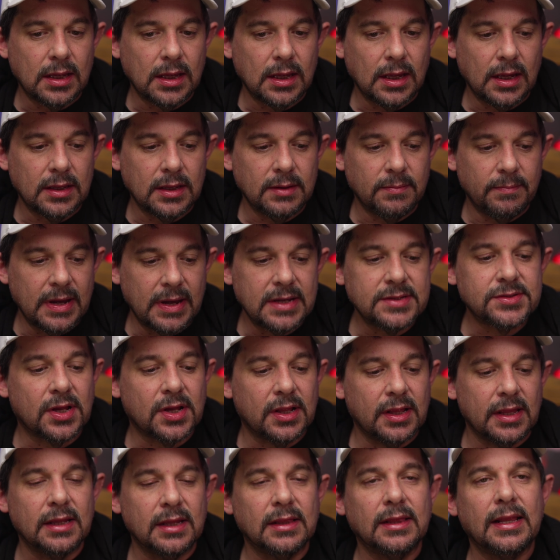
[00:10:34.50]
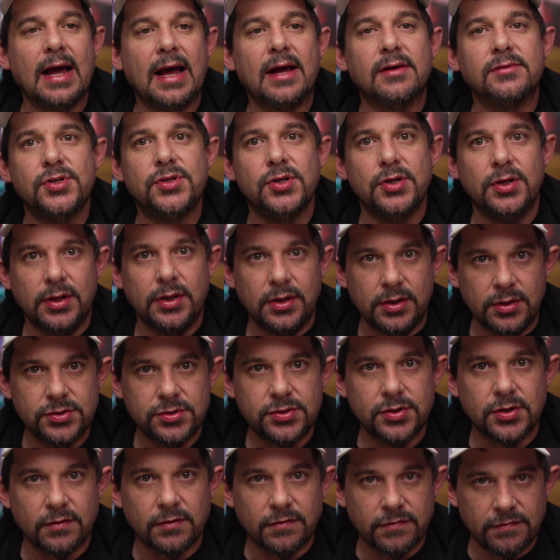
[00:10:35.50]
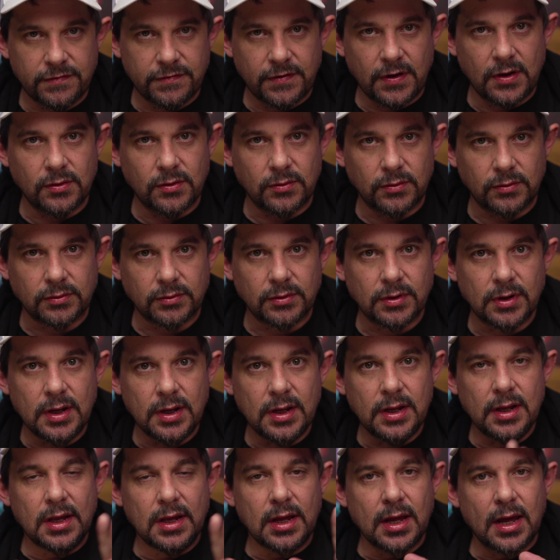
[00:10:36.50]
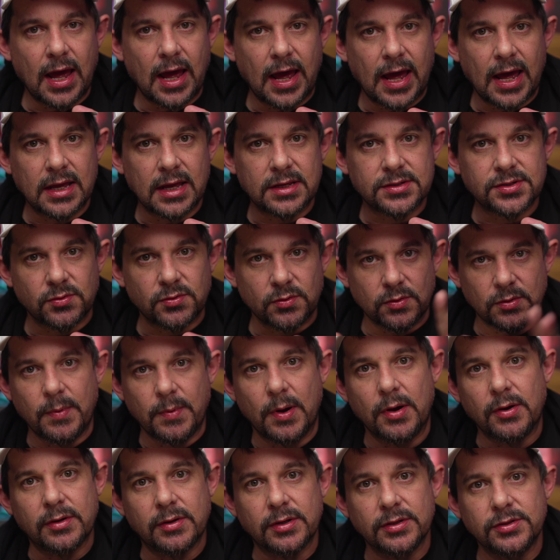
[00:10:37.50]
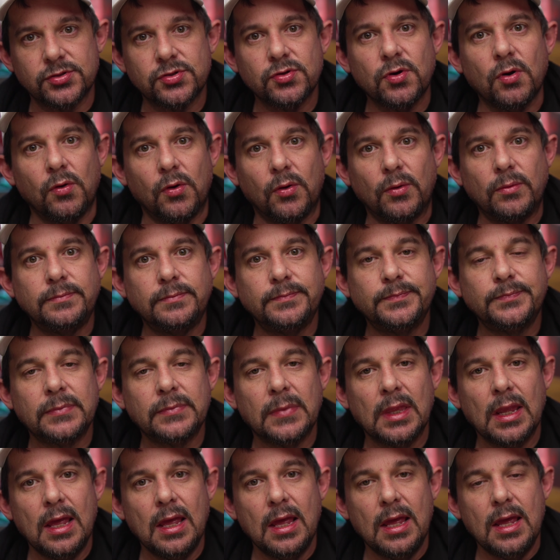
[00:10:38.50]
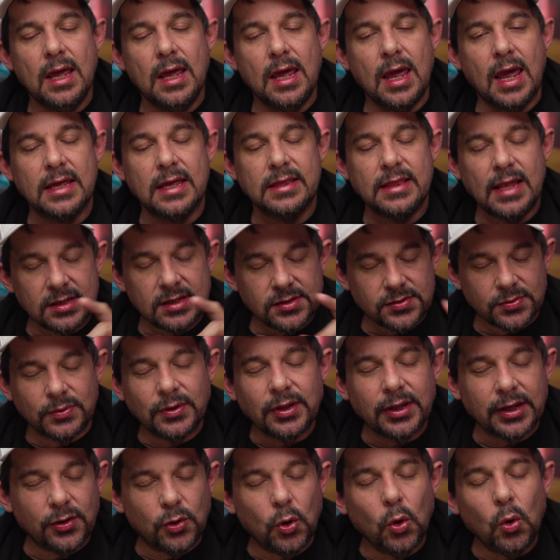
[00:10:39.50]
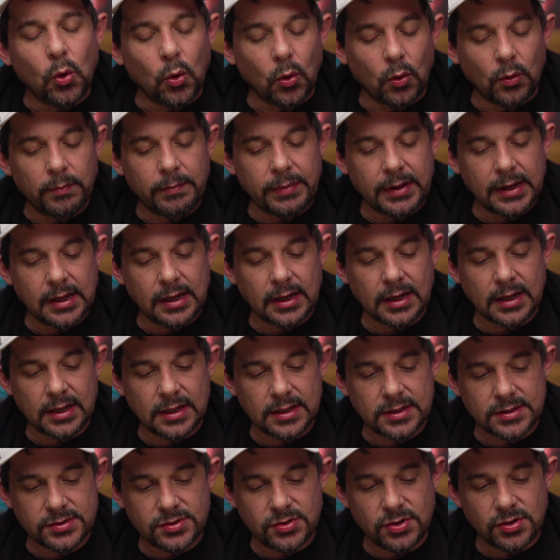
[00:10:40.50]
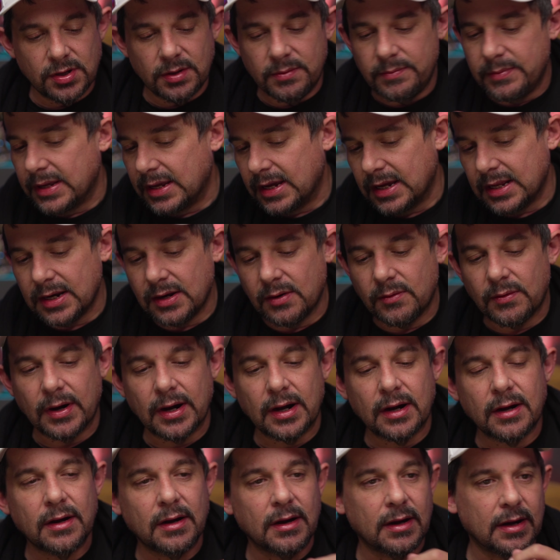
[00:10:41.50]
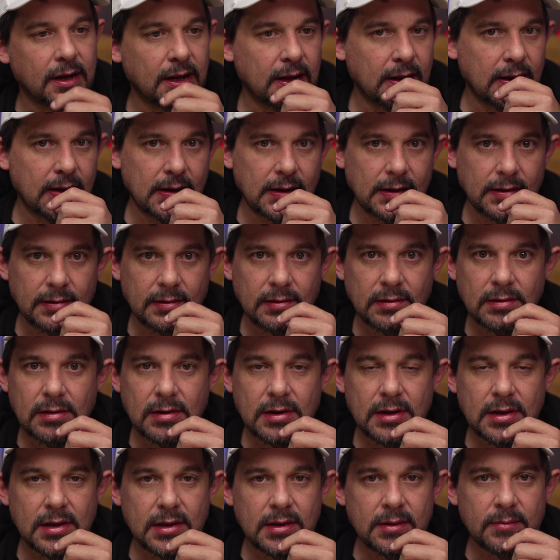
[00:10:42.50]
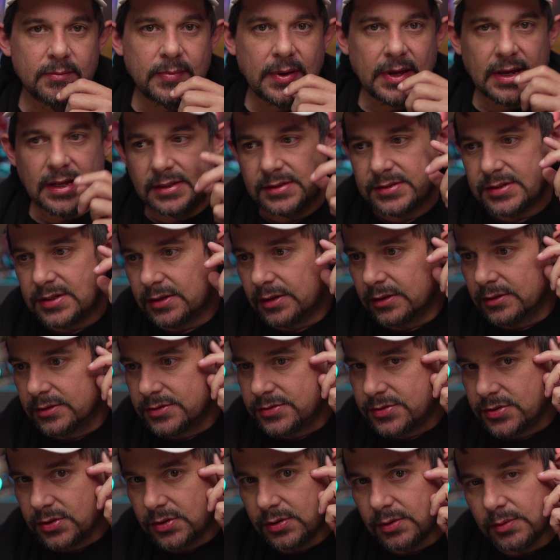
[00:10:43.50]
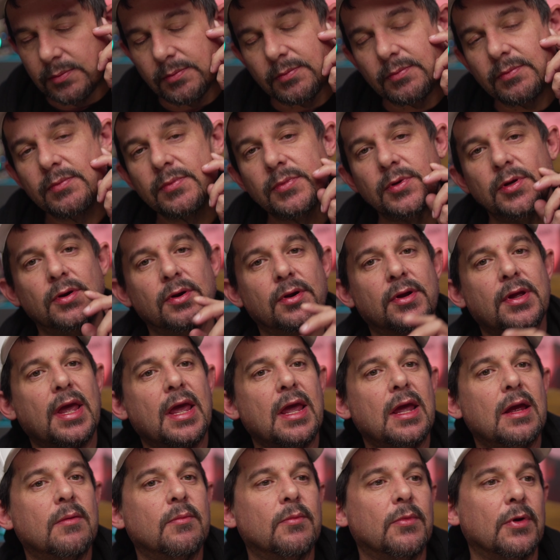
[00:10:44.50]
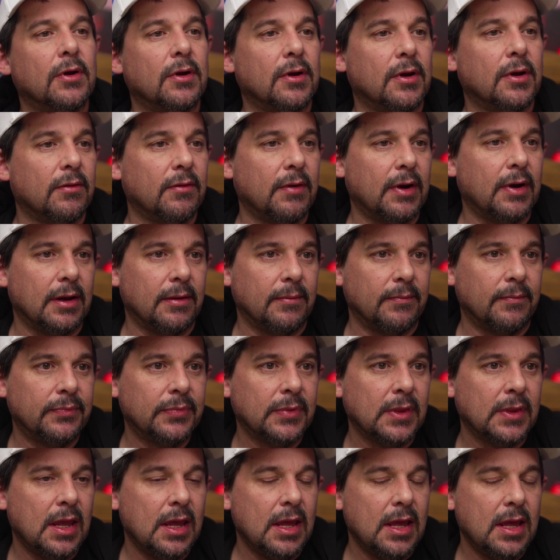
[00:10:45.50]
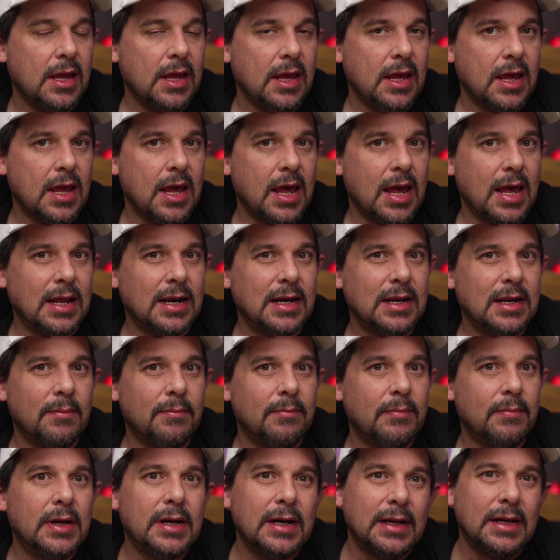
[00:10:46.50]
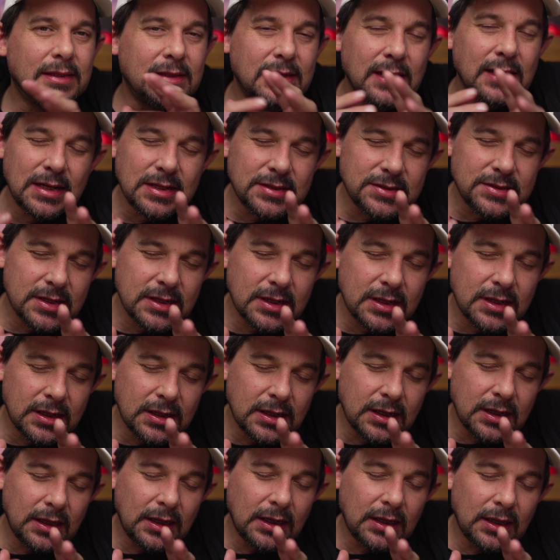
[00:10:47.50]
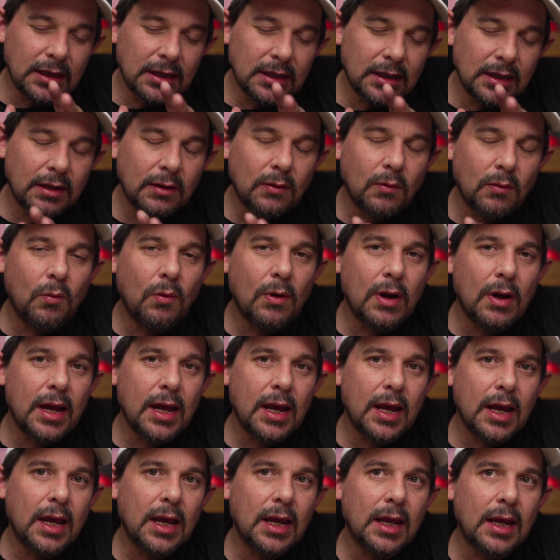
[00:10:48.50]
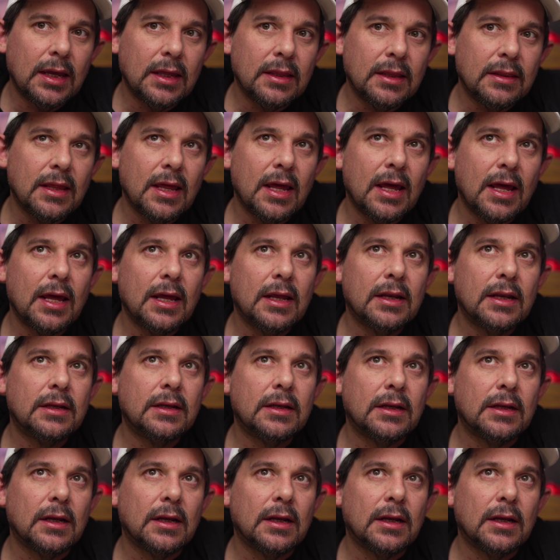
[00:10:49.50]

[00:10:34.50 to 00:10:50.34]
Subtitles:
it basically allows you to use your phone as a remote control. And that's really cool because you can be anywhere and pan, tilt, zoom your camera around. But it does it in a way that